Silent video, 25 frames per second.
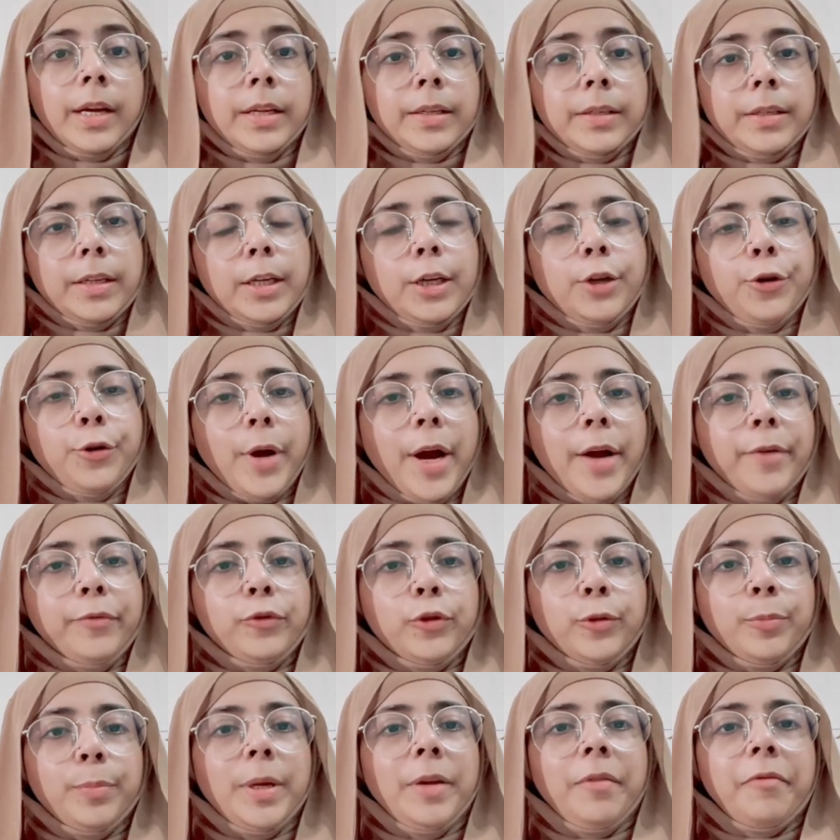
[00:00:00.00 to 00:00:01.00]
See, you have
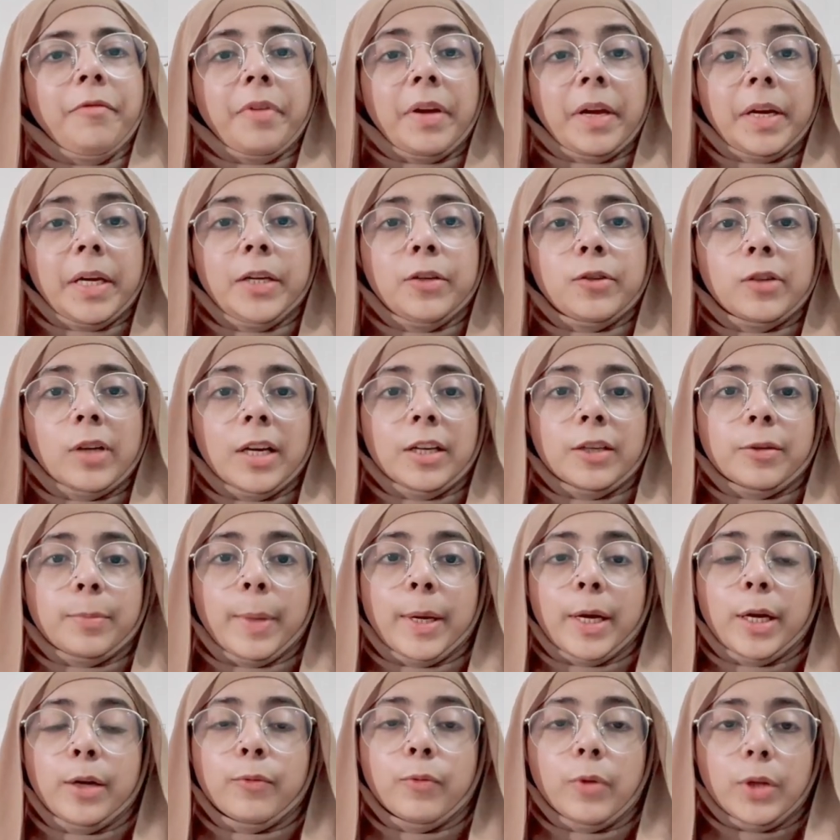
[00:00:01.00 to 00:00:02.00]
to be very
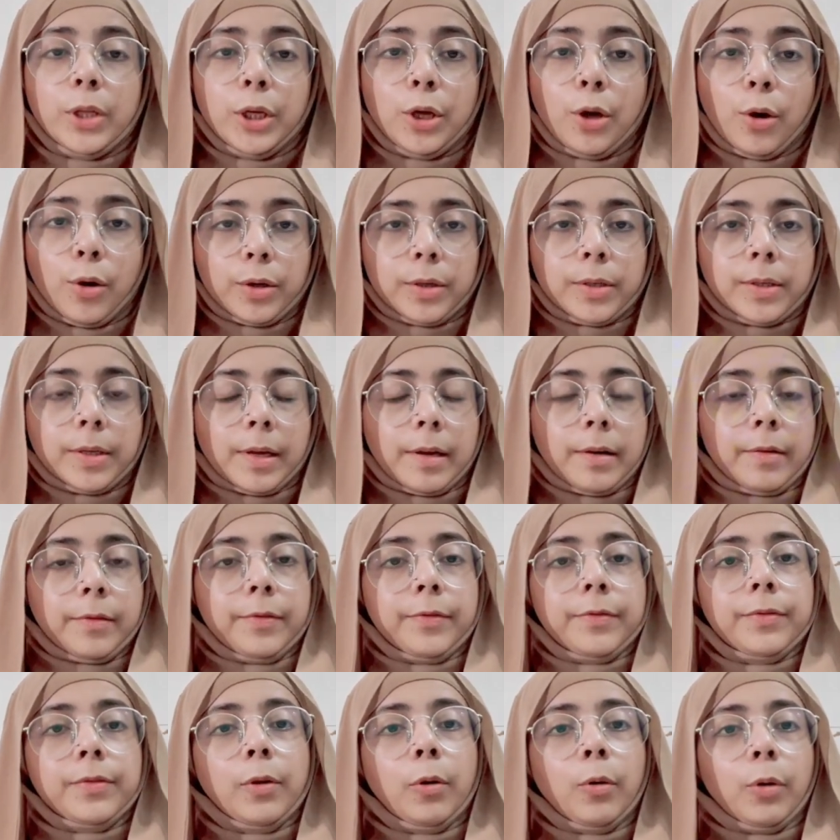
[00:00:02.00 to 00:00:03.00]
transparent with yourself,
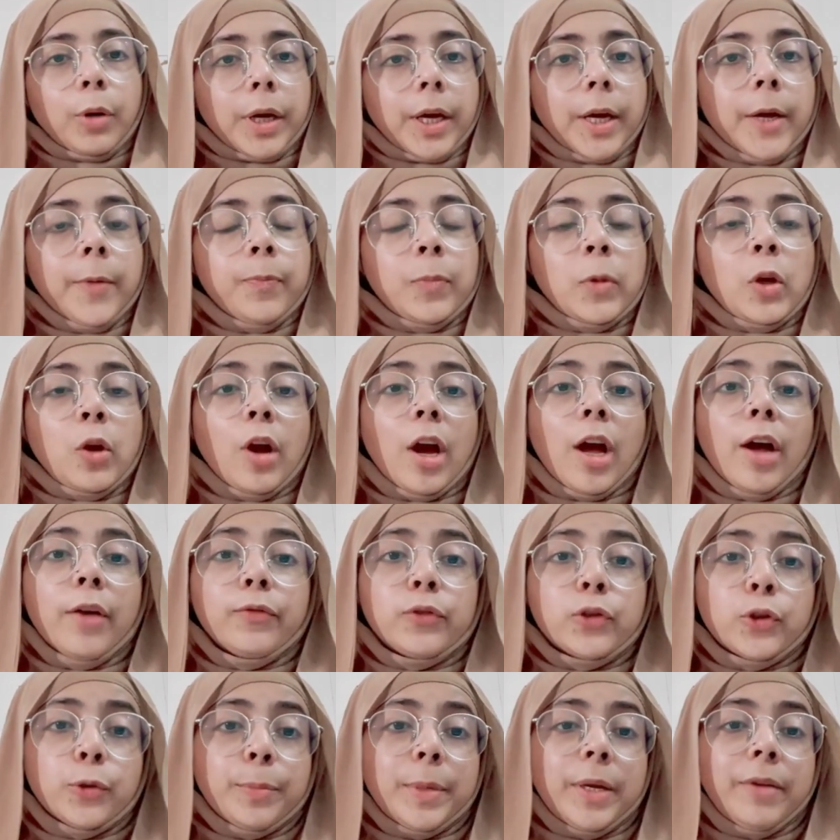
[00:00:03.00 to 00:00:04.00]
okay? You
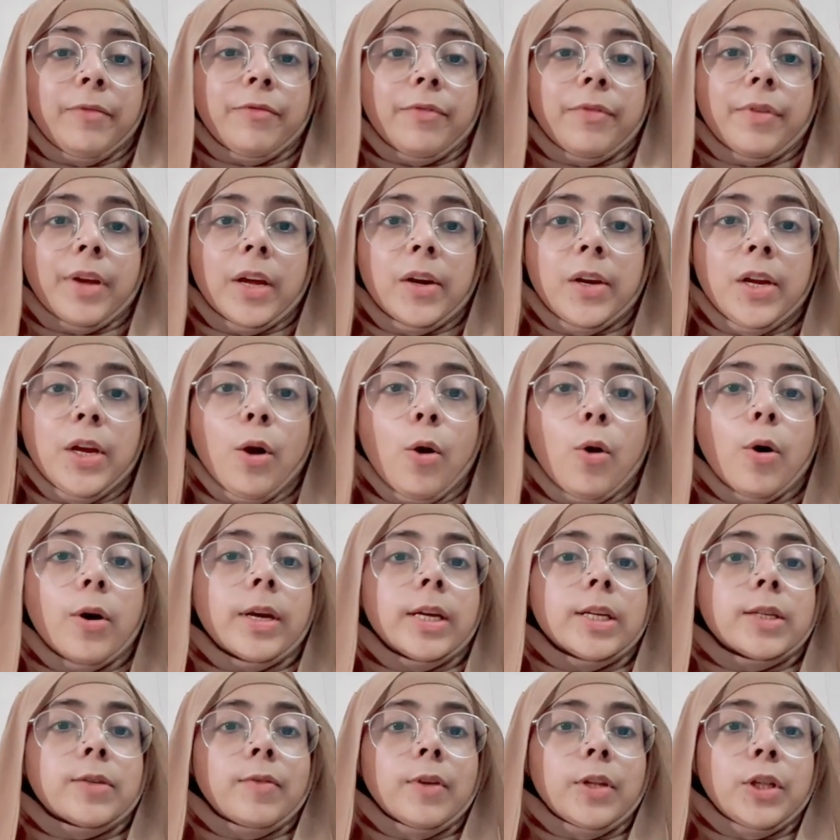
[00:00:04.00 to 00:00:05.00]
have to be very
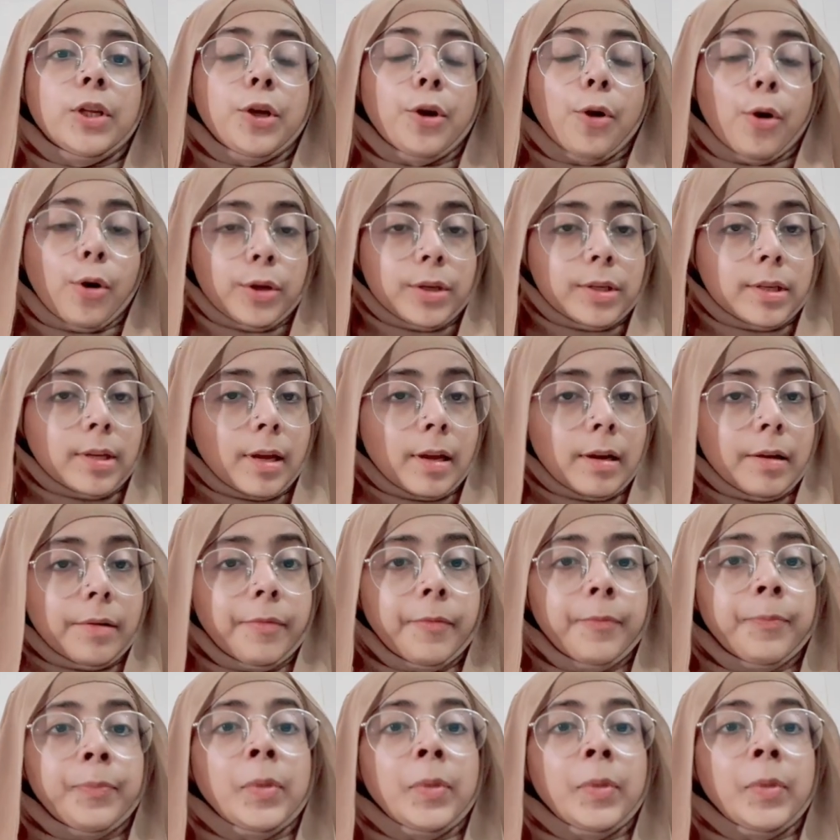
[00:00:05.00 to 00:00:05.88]
honest with yourself.